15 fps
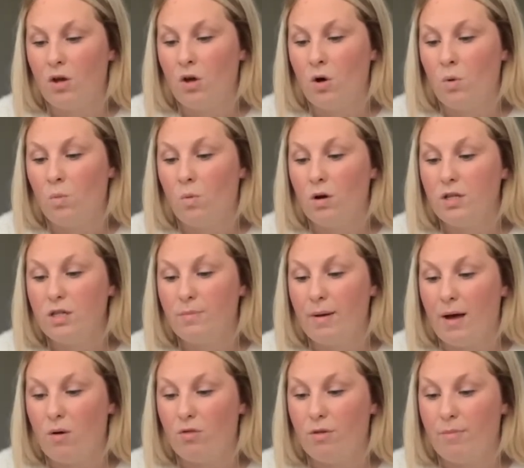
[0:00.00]
What
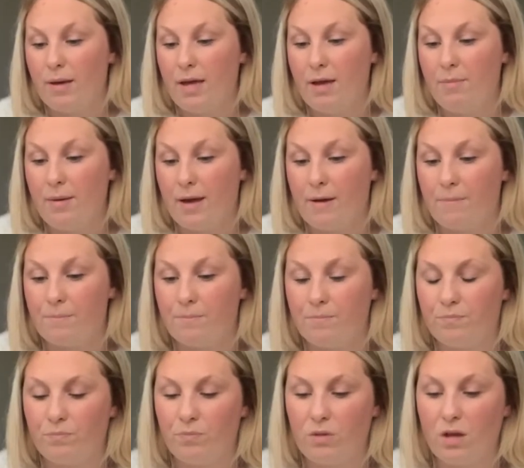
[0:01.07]
about the baby?
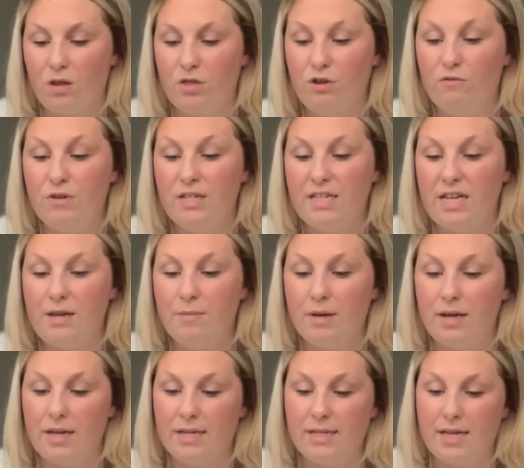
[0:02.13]
The redeemer
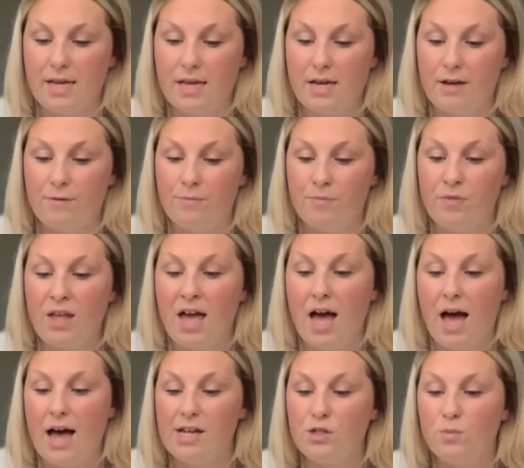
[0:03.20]
is here.
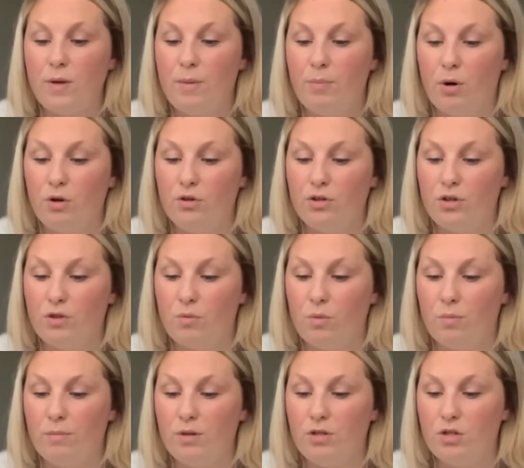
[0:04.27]
As we ponder the
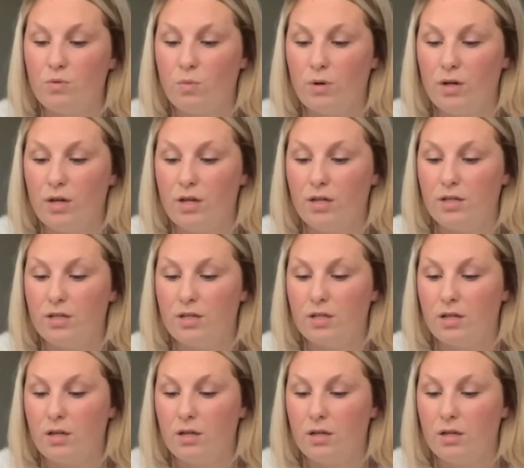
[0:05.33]
woman's words,